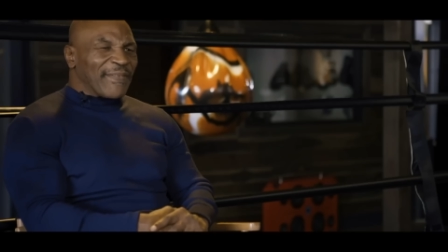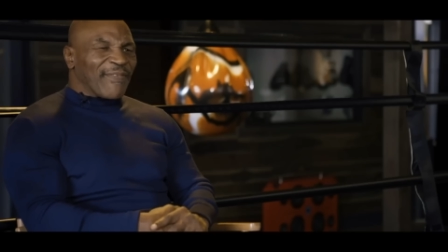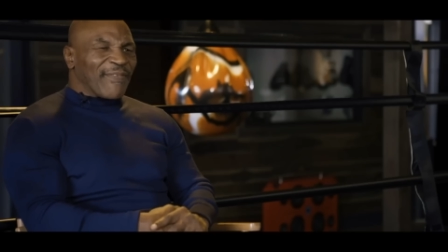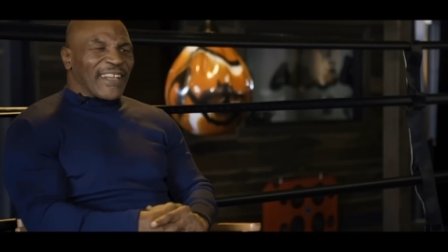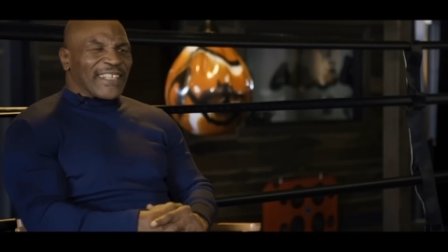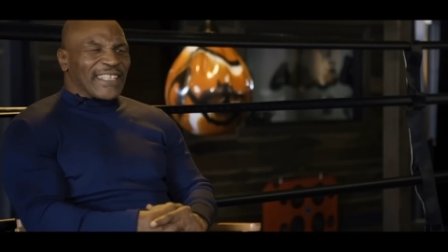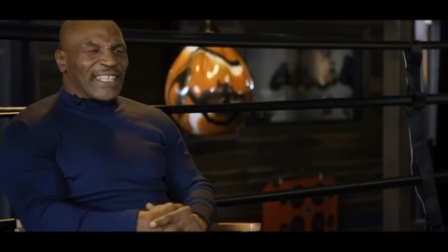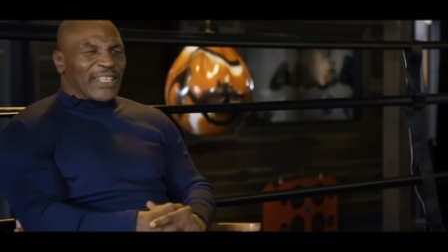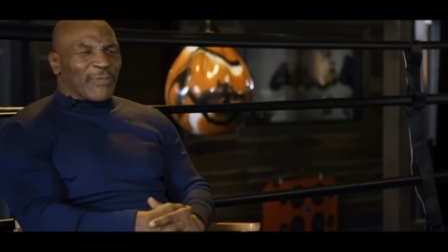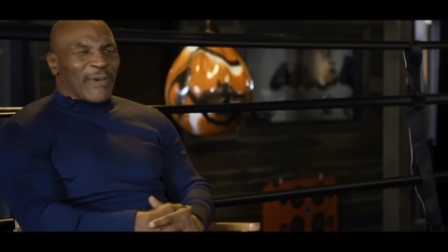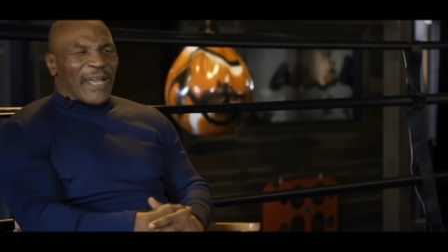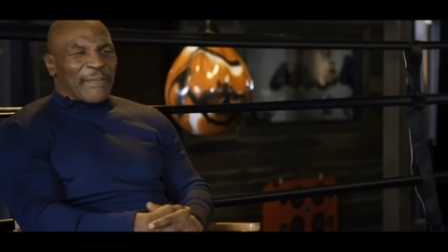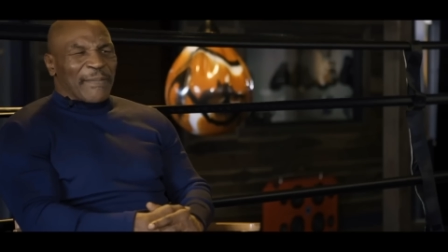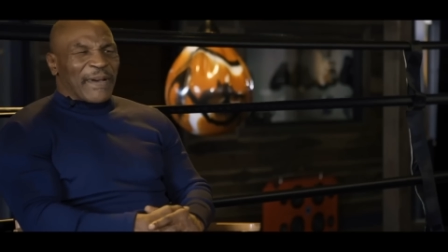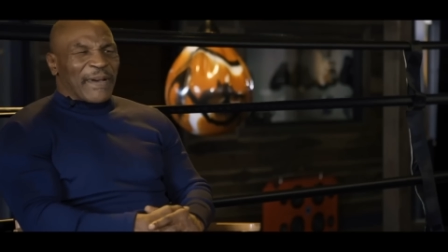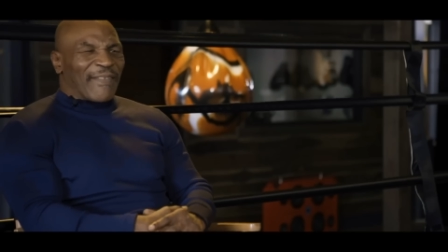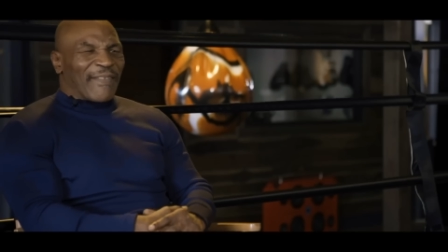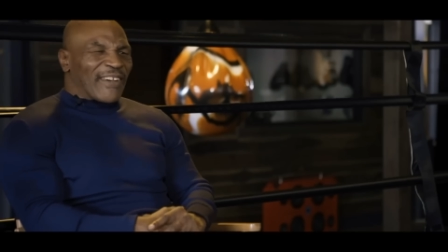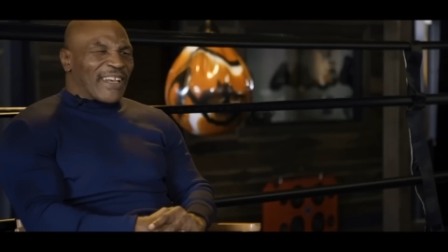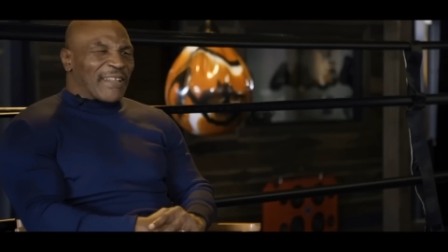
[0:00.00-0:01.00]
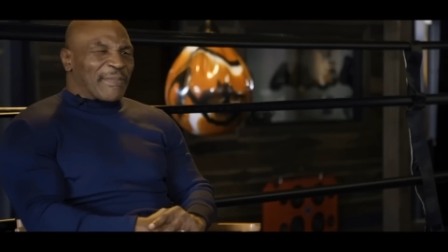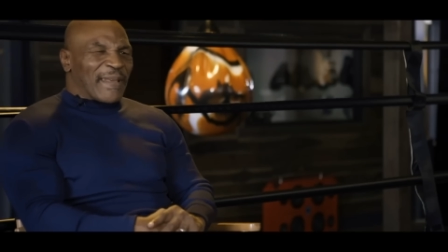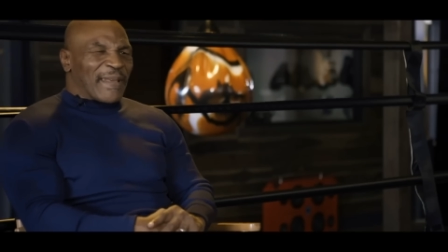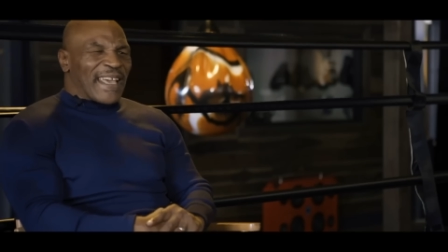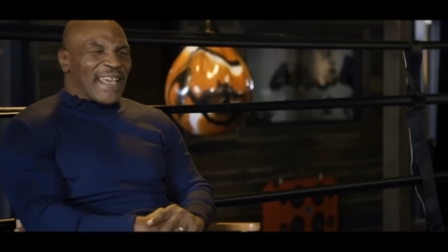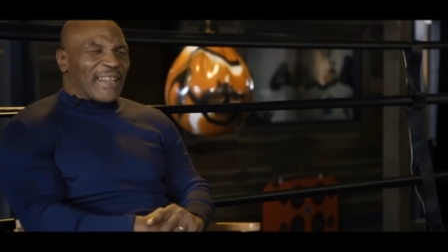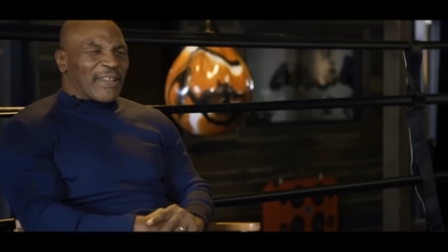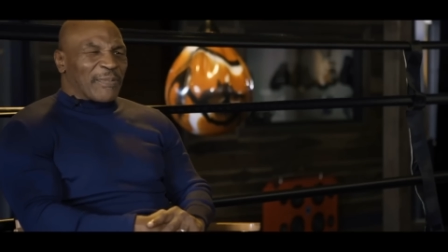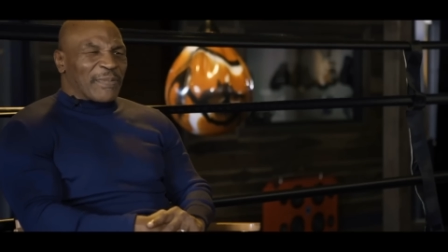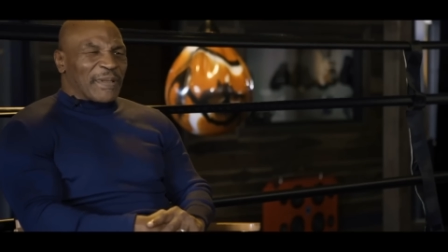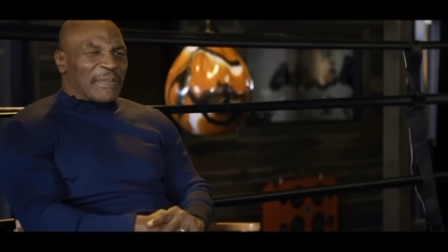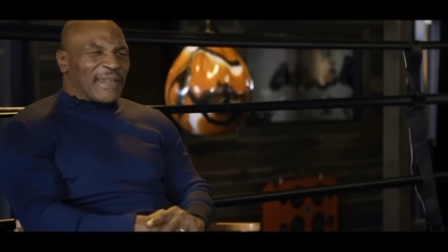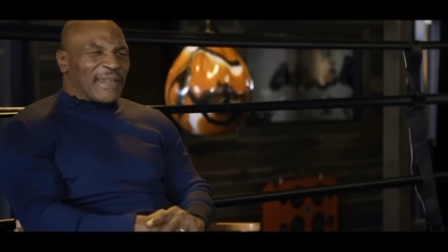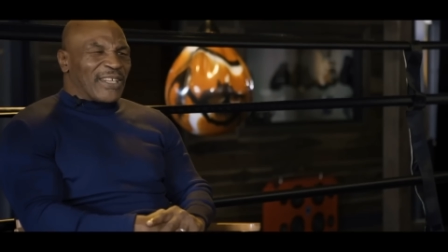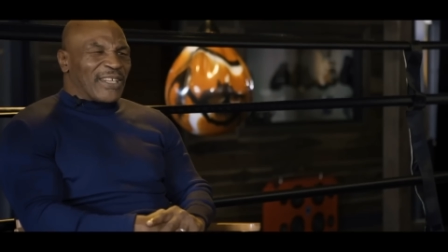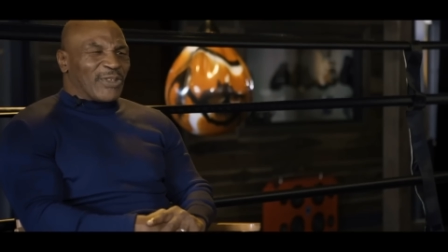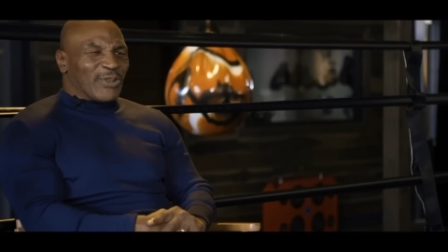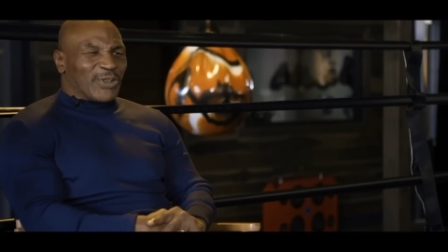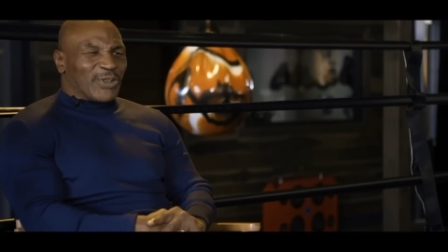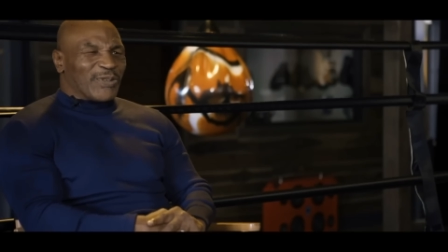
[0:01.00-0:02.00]
Fuck these white motherfuckers, man. Gonna be
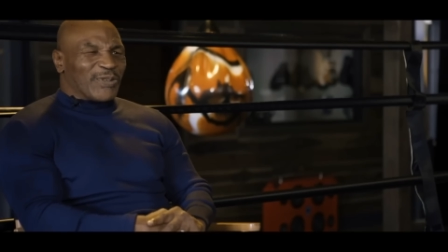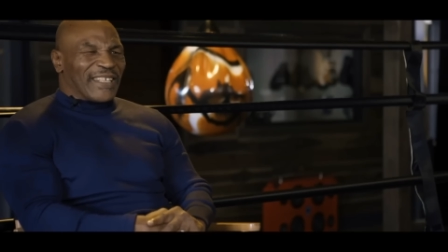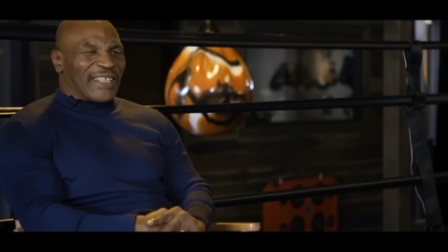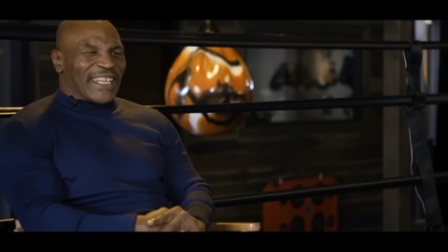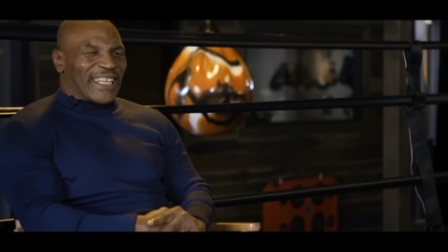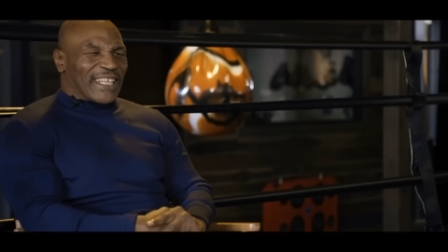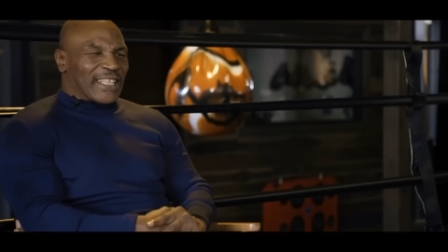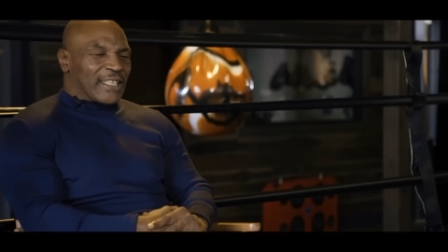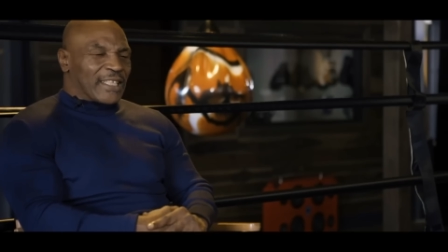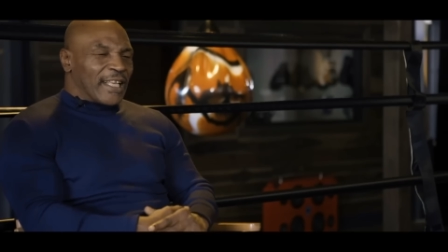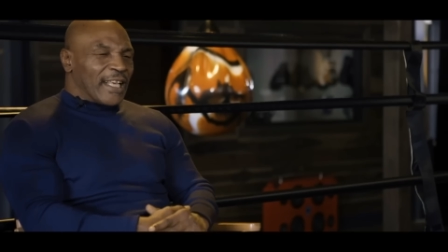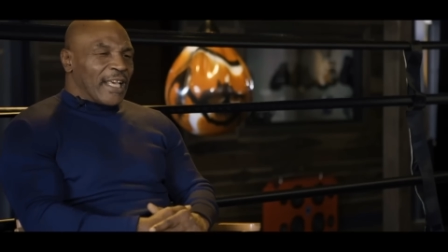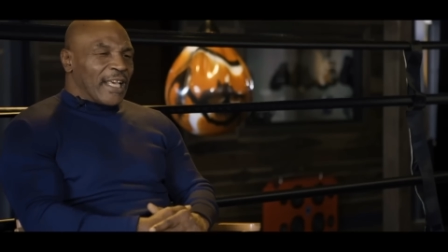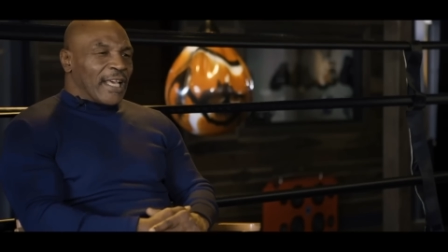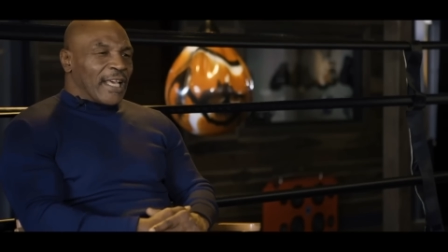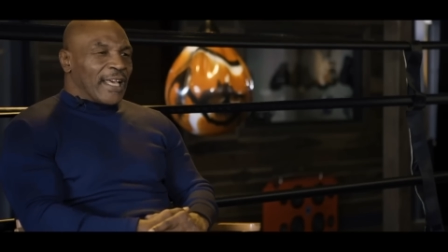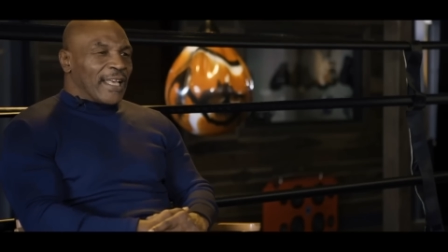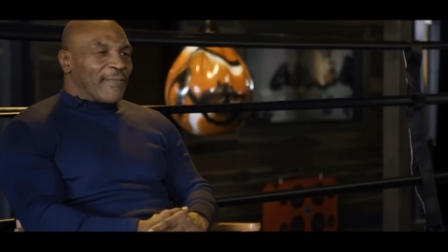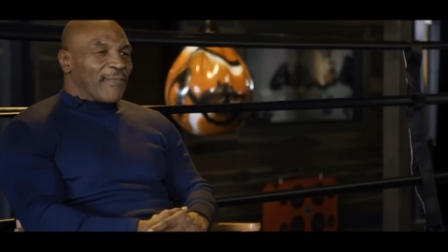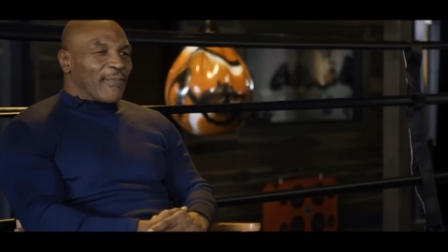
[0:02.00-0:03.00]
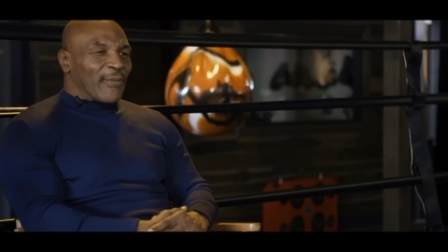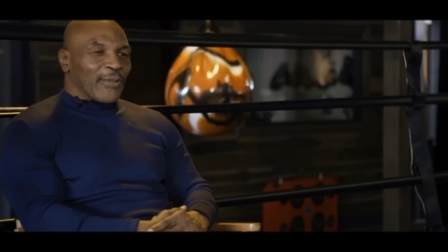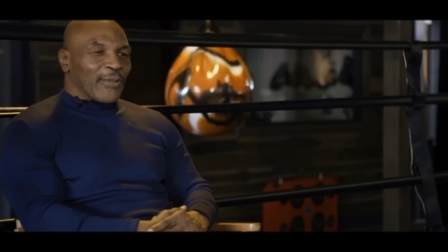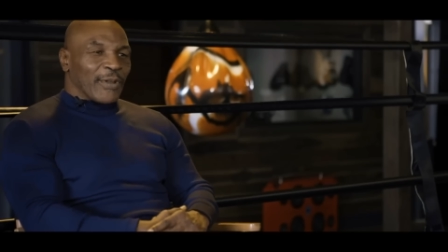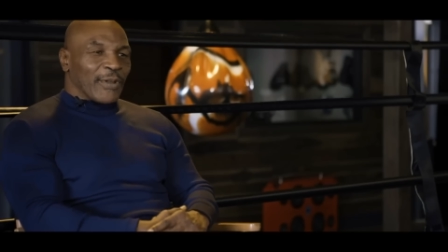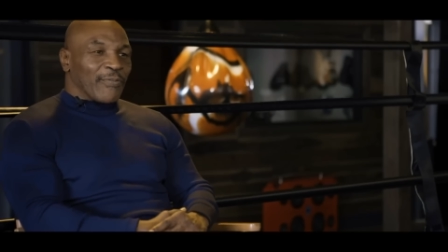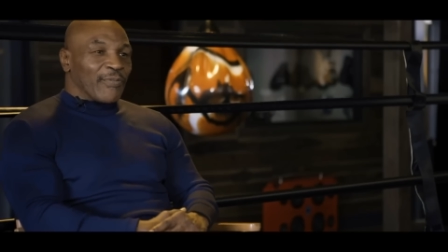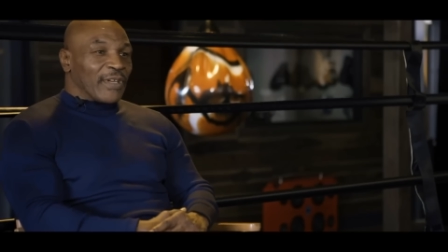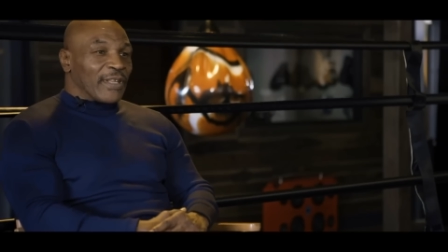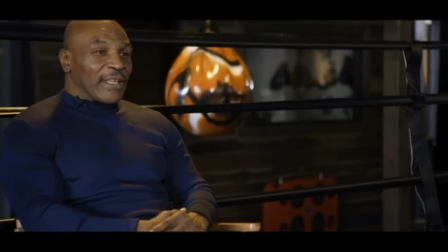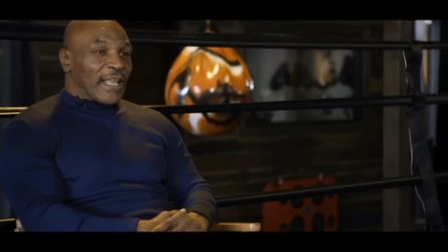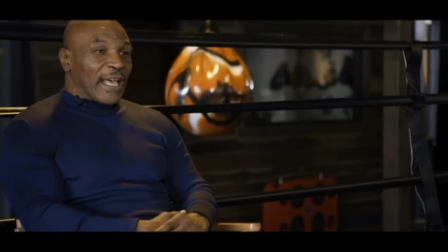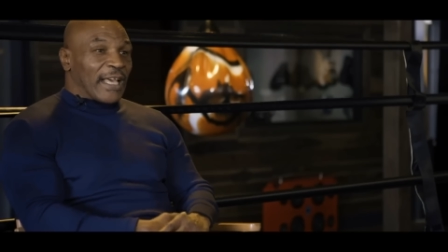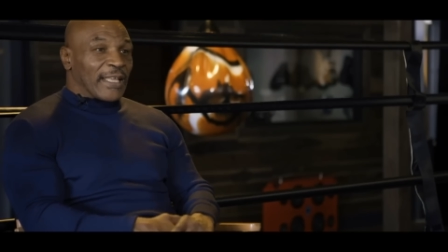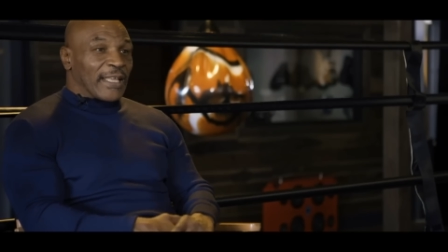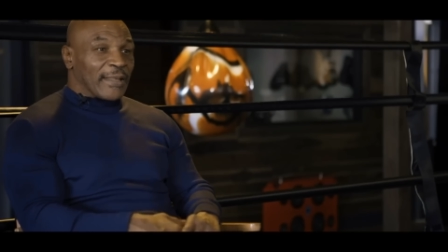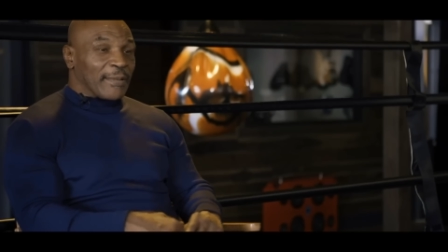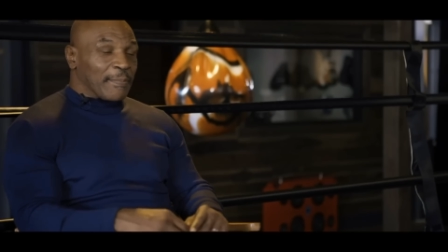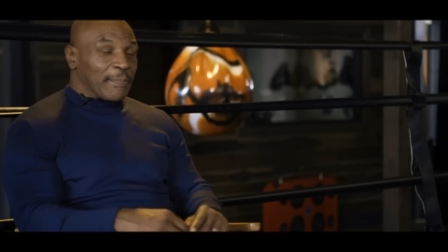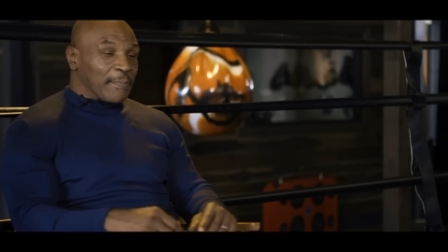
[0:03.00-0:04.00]
me and you two niggas. And for some reason, I
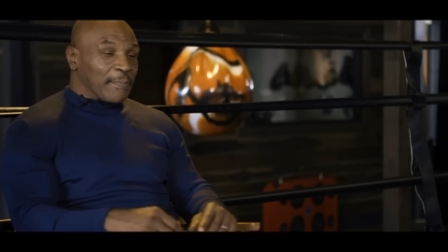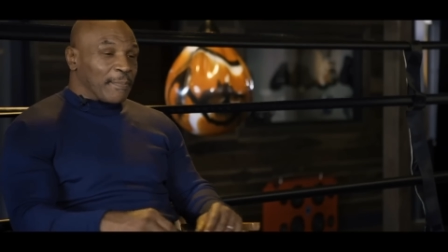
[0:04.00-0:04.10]
just,